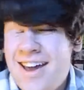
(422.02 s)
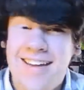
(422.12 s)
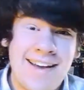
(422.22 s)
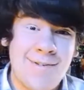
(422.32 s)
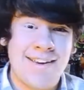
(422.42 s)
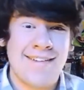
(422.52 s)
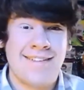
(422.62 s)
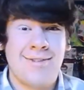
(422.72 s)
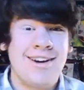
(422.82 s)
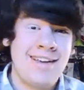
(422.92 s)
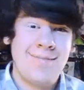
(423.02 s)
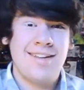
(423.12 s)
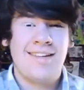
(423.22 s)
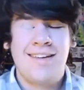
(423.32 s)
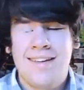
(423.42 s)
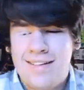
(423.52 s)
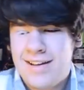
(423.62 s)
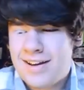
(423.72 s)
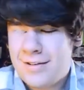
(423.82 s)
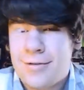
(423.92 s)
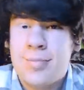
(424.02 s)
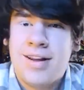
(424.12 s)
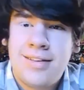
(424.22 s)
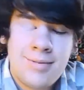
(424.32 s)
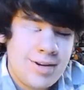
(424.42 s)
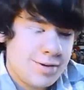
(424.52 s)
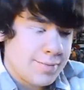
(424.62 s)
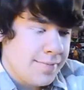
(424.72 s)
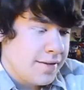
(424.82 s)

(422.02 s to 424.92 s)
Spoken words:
and that what gave me the idea for Bradley Redo.